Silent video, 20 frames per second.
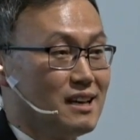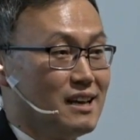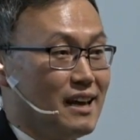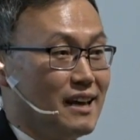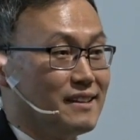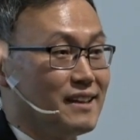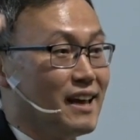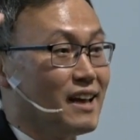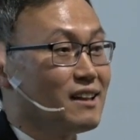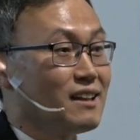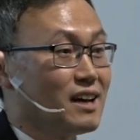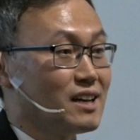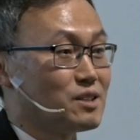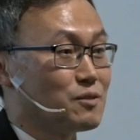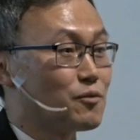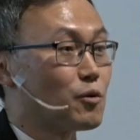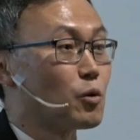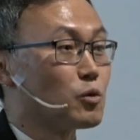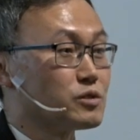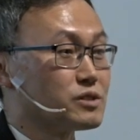and
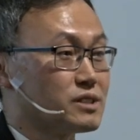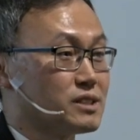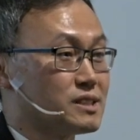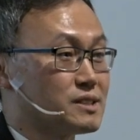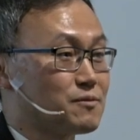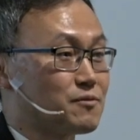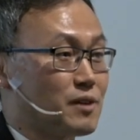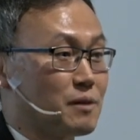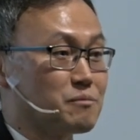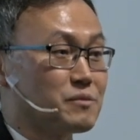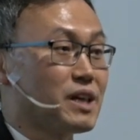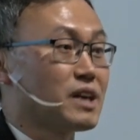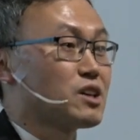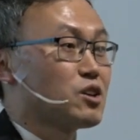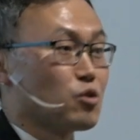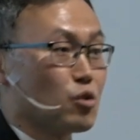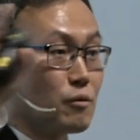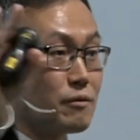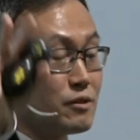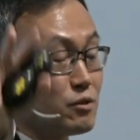allied forces from
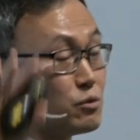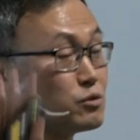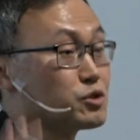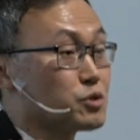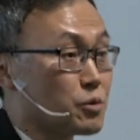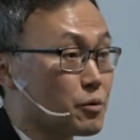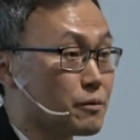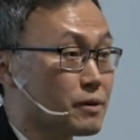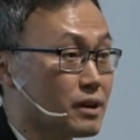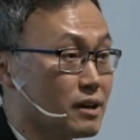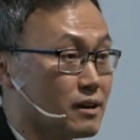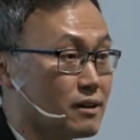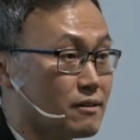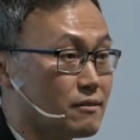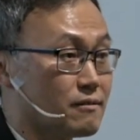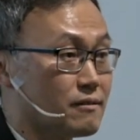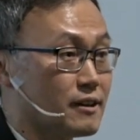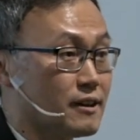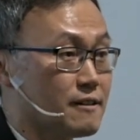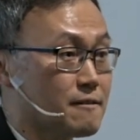taking over North Korea,
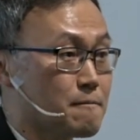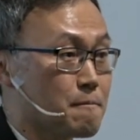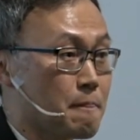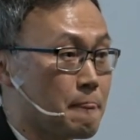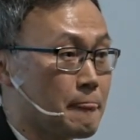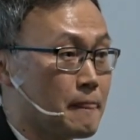right?